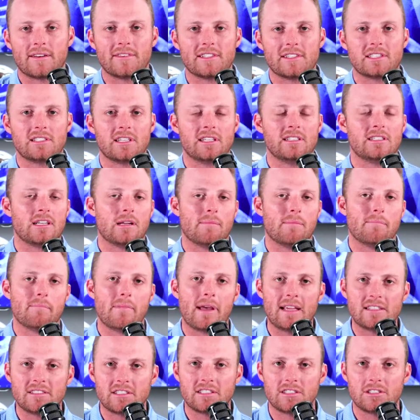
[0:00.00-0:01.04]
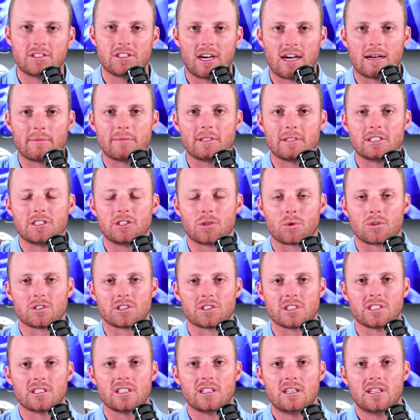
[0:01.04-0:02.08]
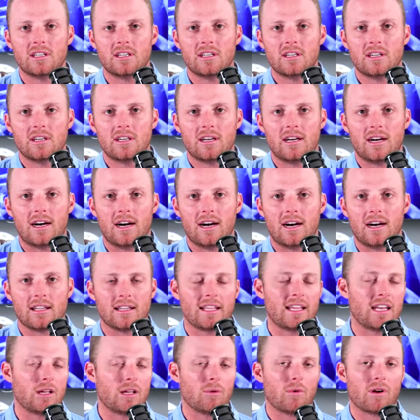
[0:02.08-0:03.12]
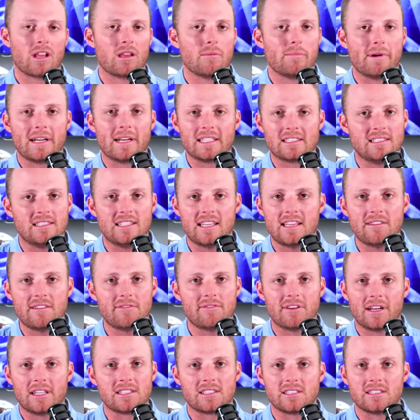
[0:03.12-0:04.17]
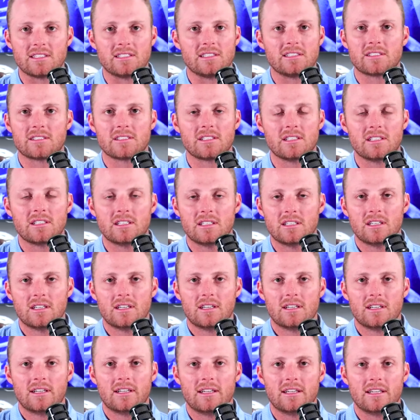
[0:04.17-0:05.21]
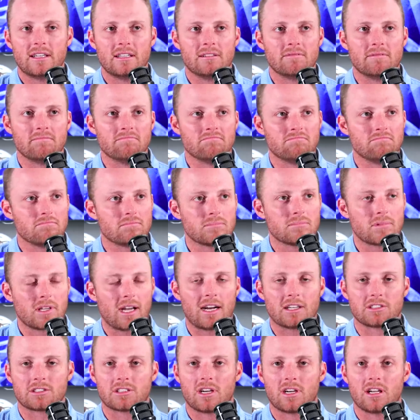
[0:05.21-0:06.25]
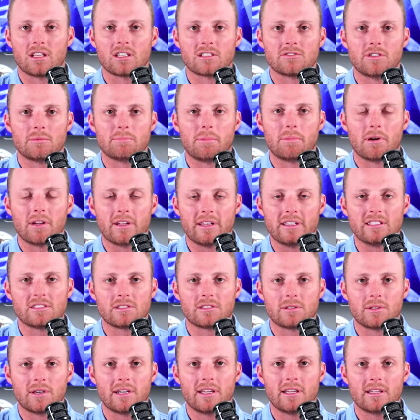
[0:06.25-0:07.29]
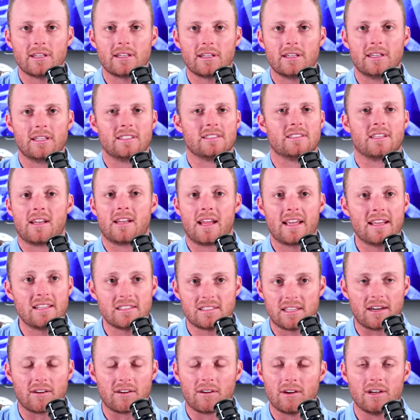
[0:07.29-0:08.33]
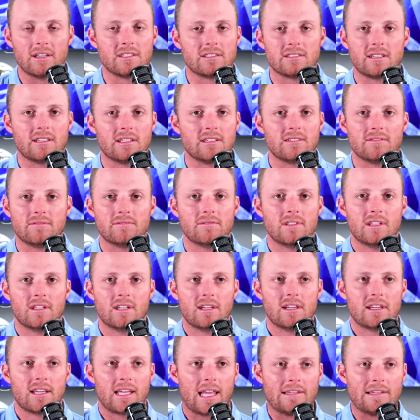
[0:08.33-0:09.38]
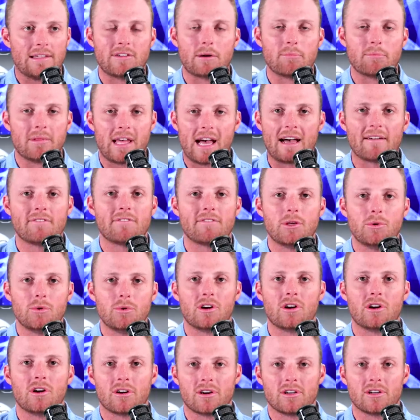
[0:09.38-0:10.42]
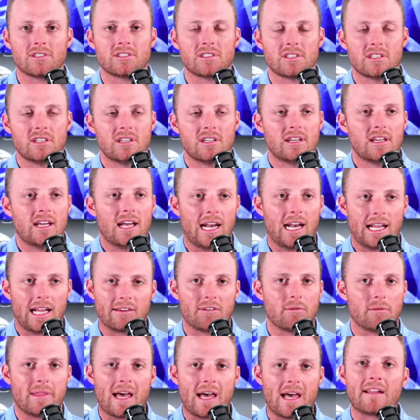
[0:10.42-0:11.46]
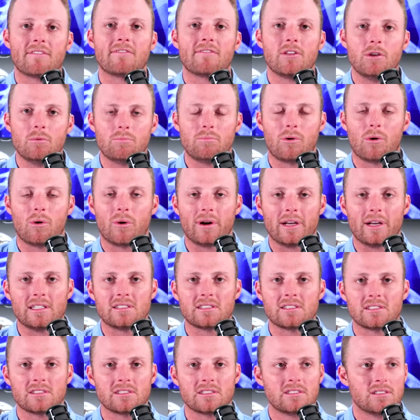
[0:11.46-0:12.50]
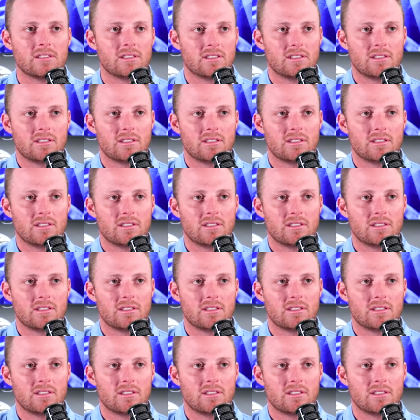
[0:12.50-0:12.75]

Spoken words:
Obviously, he did an amazing job at Georgia, leading one of the best defenses in, gosh, college football history in today's era to give up that few yards and to give up that few points.